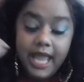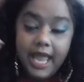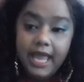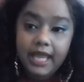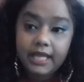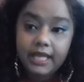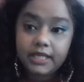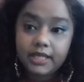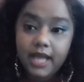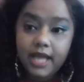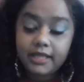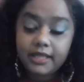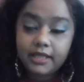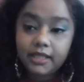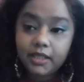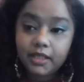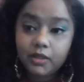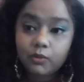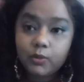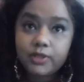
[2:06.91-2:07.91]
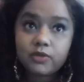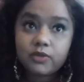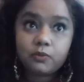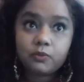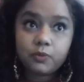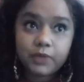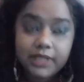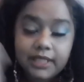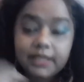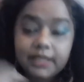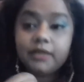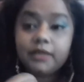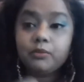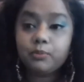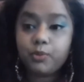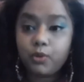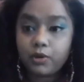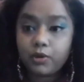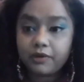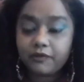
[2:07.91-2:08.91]
And I think what's really
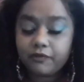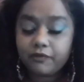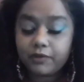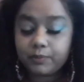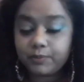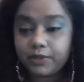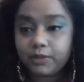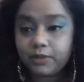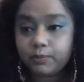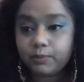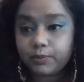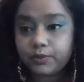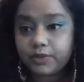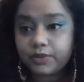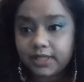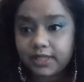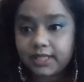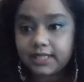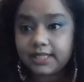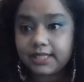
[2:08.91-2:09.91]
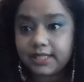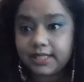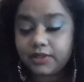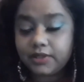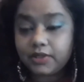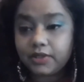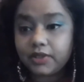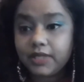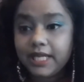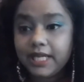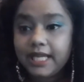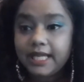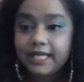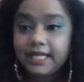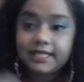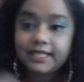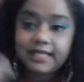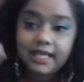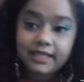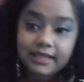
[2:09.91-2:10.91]
important for people to consider
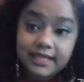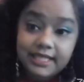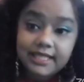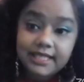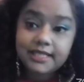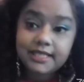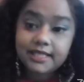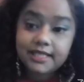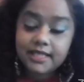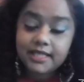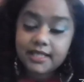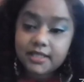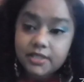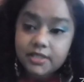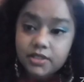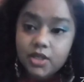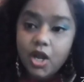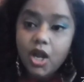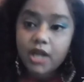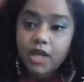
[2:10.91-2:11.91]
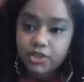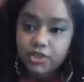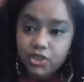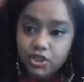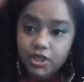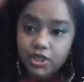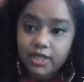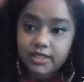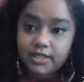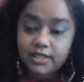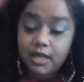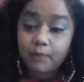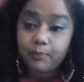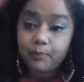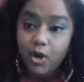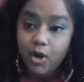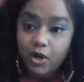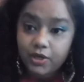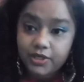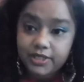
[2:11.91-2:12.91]
is that this is not just a
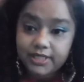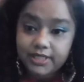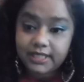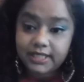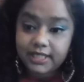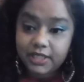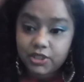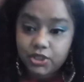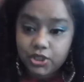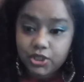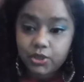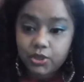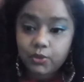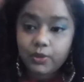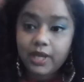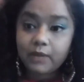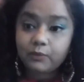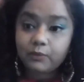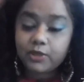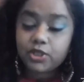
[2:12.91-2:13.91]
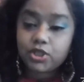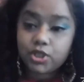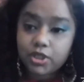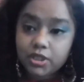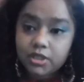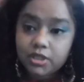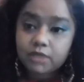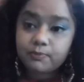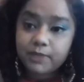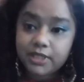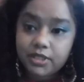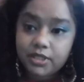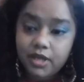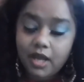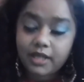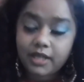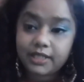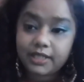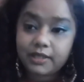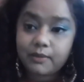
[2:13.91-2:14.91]
partisan issue, and we shouldn't be
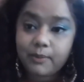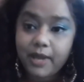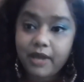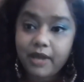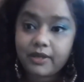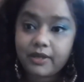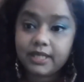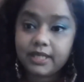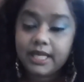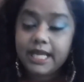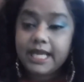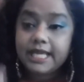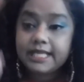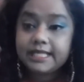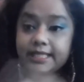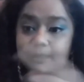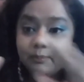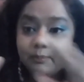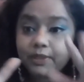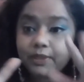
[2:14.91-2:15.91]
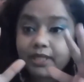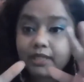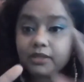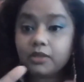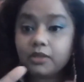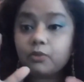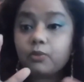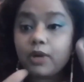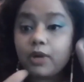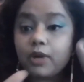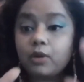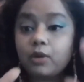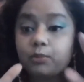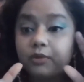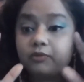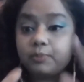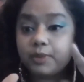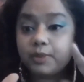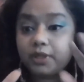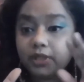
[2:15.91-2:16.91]
talking about it simply in the
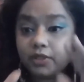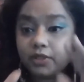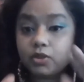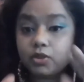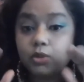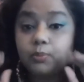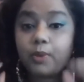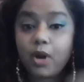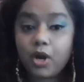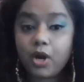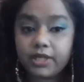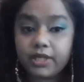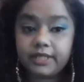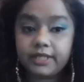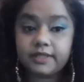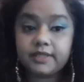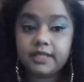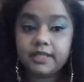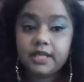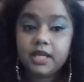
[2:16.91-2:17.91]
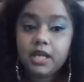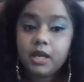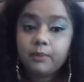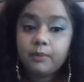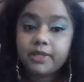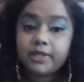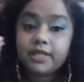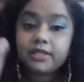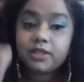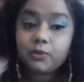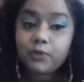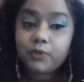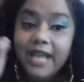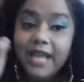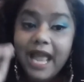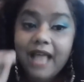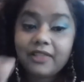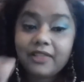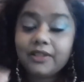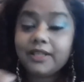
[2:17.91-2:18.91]
realm of political parties. Because the
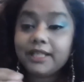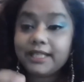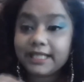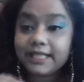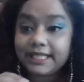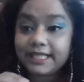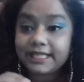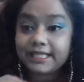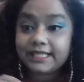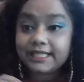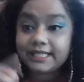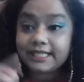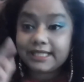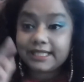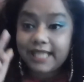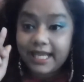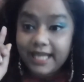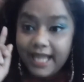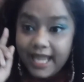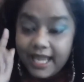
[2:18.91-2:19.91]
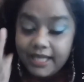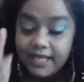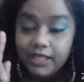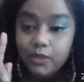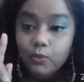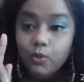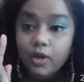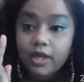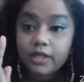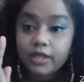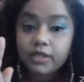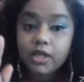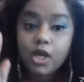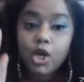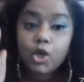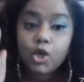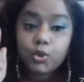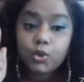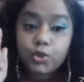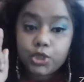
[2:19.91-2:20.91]
reality is, is that anyone
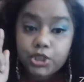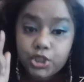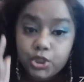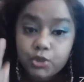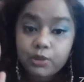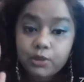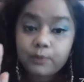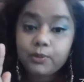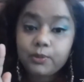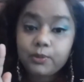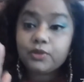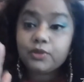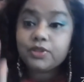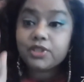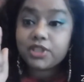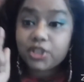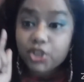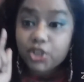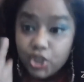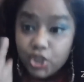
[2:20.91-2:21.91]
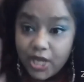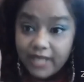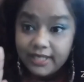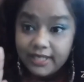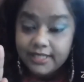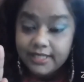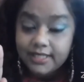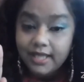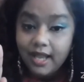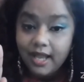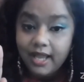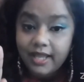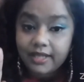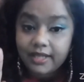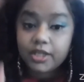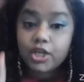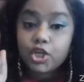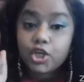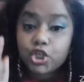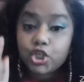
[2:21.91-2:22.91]
who contributes to genocide
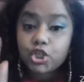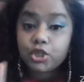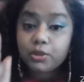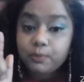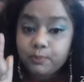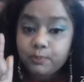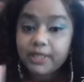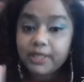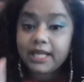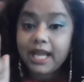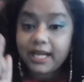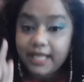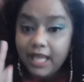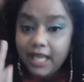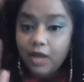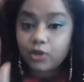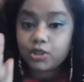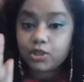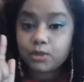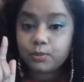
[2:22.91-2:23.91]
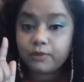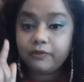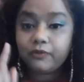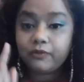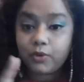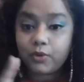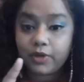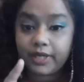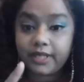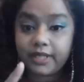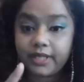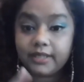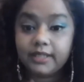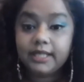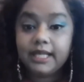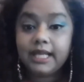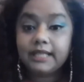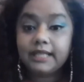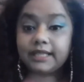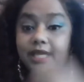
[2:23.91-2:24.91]
should be accountable for it.
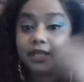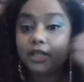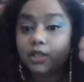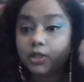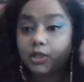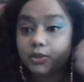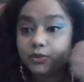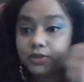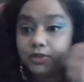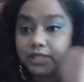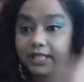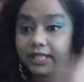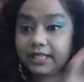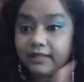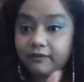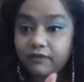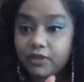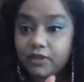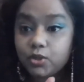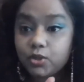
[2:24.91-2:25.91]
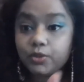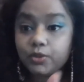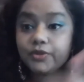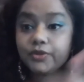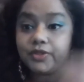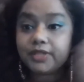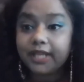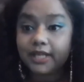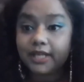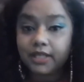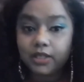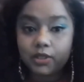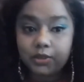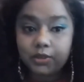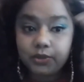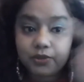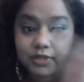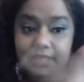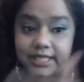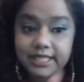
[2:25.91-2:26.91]
That includes individuals, that
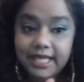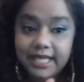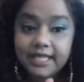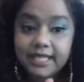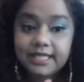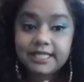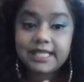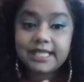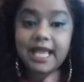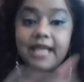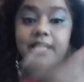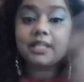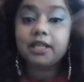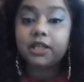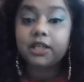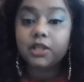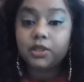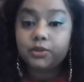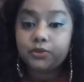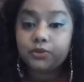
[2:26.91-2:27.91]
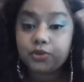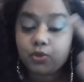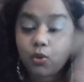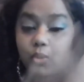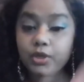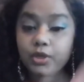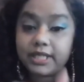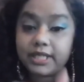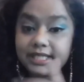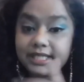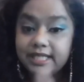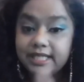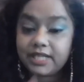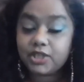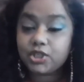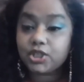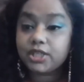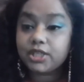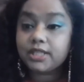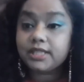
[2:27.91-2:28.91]
includes states, and it includes
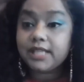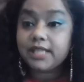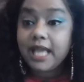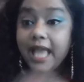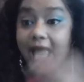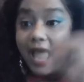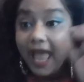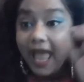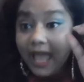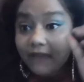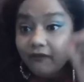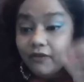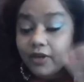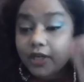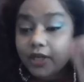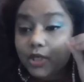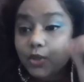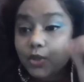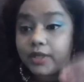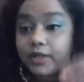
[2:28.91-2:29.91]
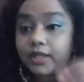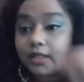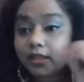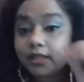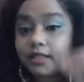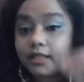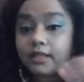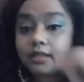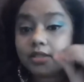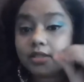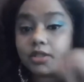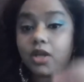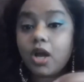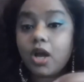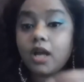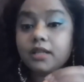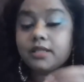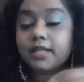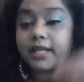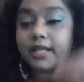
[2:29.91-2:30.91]
organizations, and very critically in this
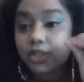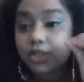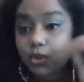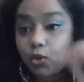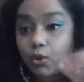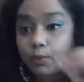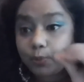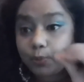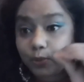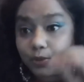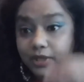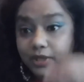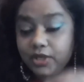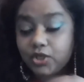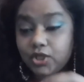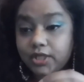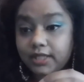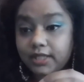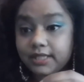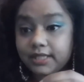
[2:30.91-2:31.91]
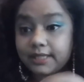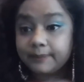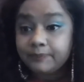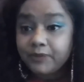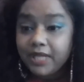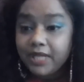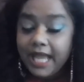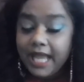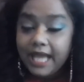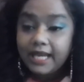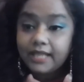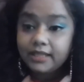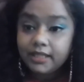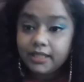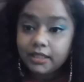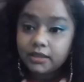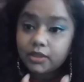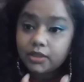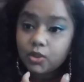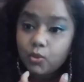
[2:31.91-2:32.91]
context, corporations. And I
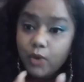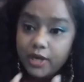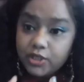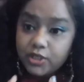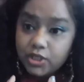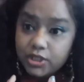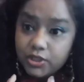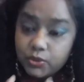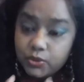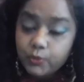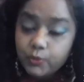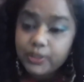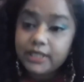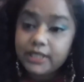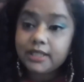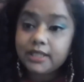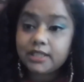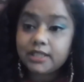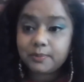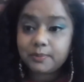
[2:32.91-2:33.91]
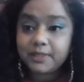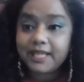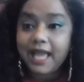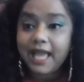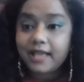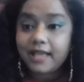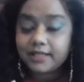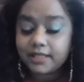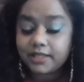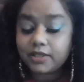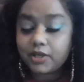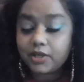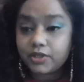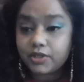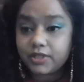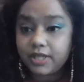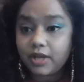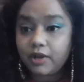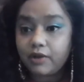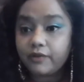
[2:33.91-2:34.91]
think the questions we need to be asking
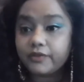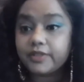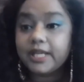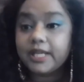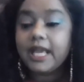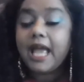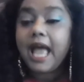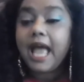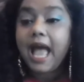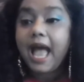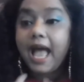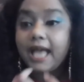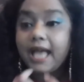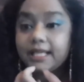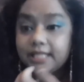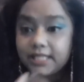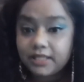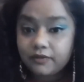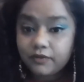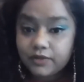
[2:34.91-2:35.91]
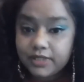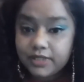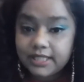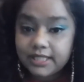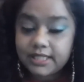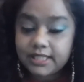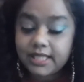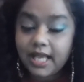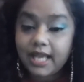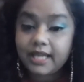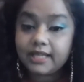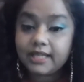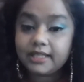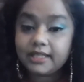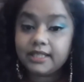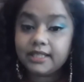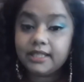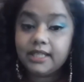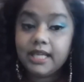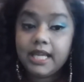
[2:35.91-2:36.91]
ourselves as civil
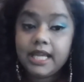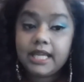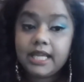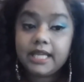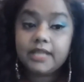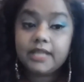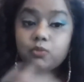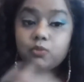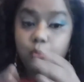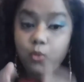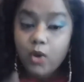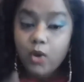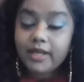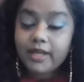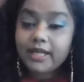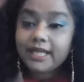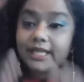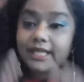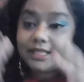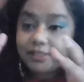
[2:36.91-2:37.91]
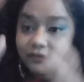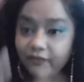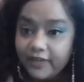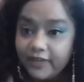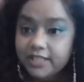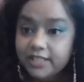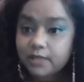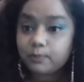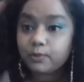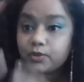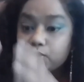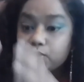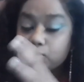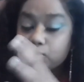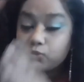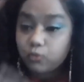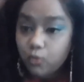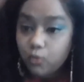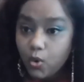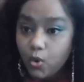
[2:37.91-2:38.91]
society is what is Facebook's
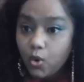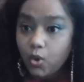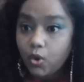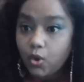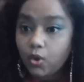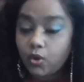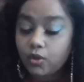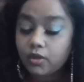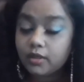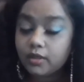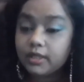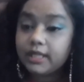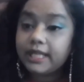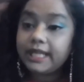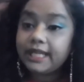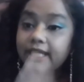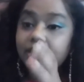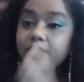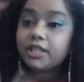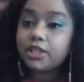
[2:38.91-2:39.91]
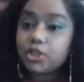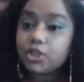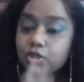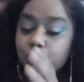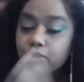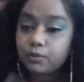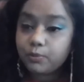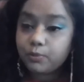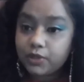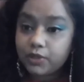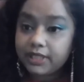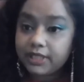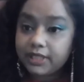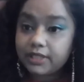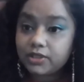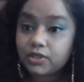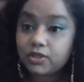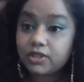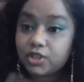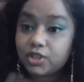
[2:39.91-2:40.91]
role in
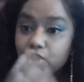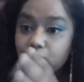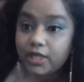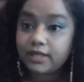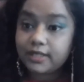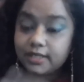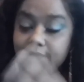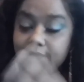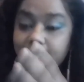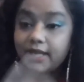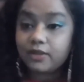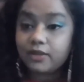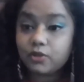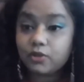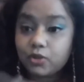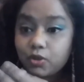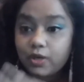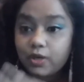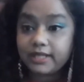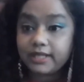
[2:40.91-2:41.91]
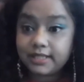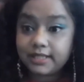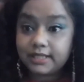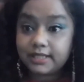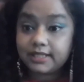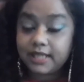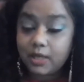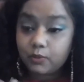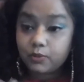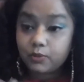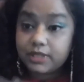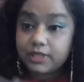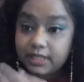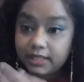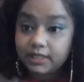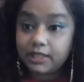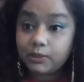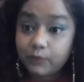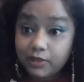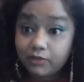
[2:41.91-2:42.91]
contributing to the genocidal crisis that we're
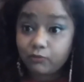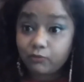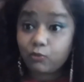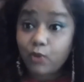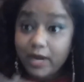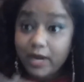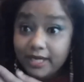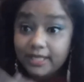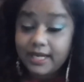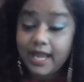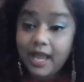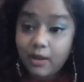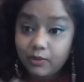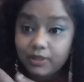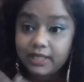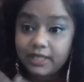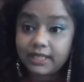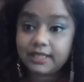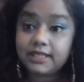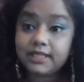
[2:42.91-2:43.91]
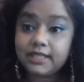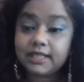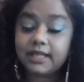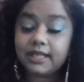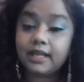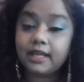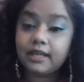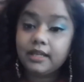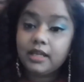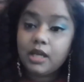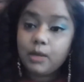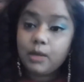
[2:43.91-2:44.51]
dealing with right now in India,